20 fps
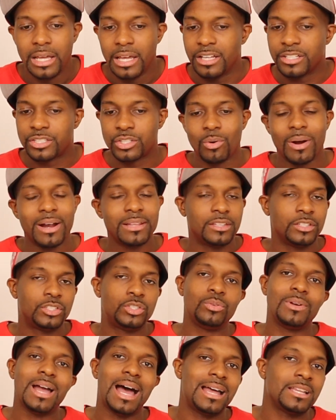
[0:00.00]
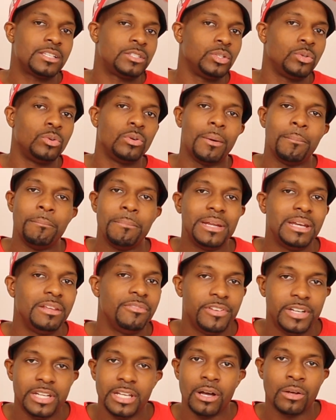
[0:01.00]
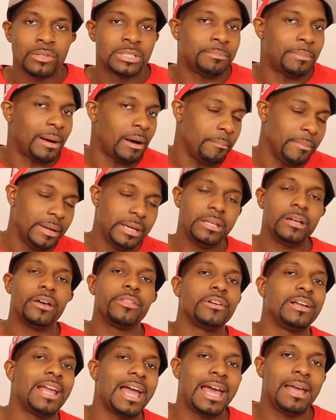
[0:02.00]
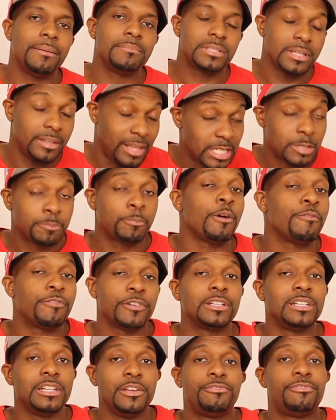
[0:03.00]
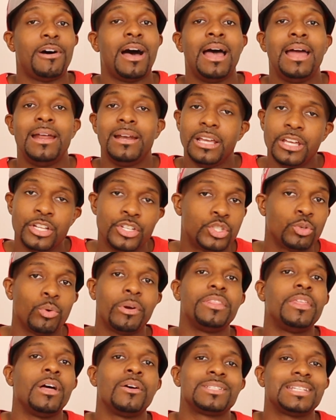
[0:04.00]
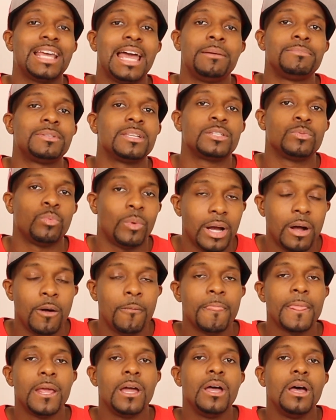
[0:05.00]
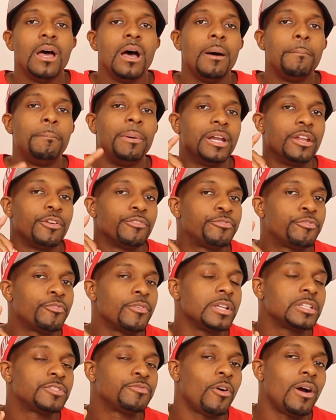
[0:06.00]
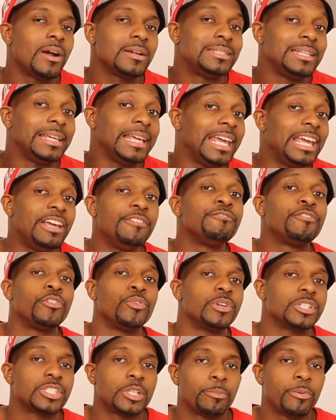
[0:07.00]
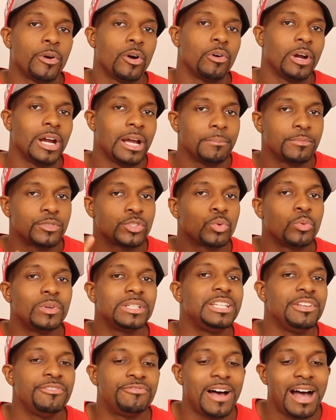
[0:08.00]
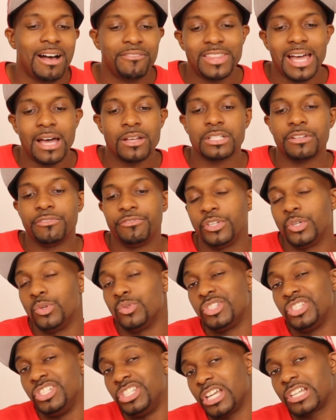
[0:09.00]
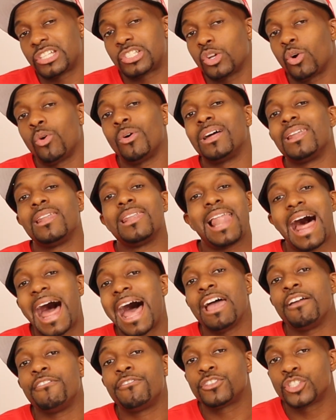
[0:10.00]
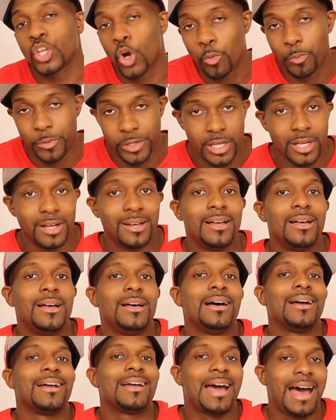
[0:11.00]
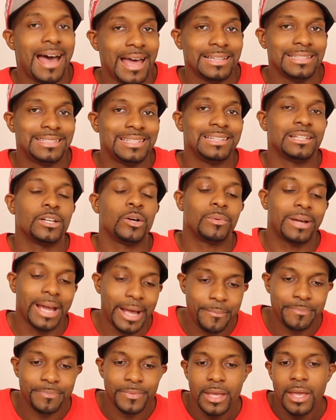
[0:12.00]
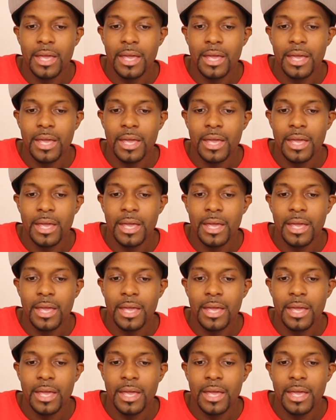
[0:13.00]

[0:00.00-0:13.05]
It's great that you guys do many videos about many other games, and that's perfectly fine. Enjoy those games as well. But if, as far as the influencer program, 25,000 views just on Livetopia content, okay?